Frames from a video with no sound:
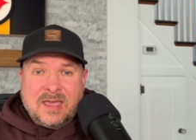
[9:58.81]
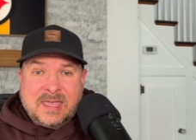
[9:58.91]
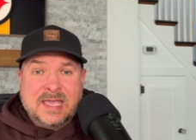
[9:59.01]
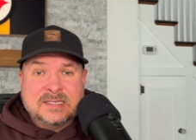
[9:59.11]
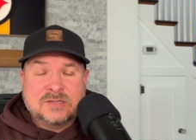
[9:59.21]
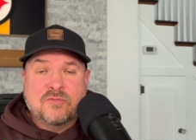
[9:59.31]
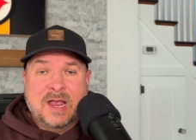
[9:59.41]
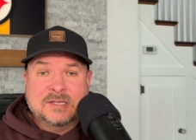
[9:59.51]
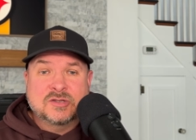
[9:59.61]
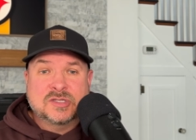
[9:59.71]
against
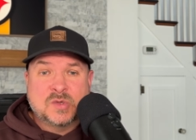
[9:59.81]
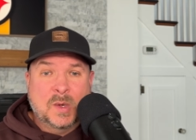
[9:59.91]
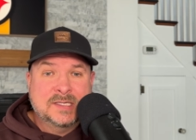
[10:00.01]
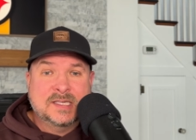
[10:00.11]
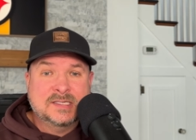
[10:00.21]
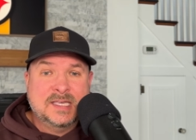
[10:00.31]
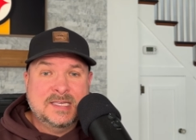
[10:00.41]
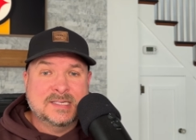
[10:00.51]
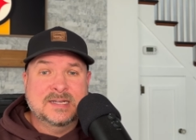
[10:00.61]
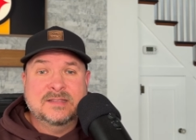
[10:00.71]
Rodgers twice a
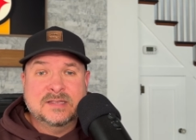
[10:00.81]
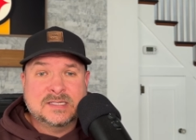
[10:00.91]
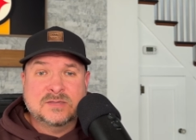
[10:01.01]
season, and this is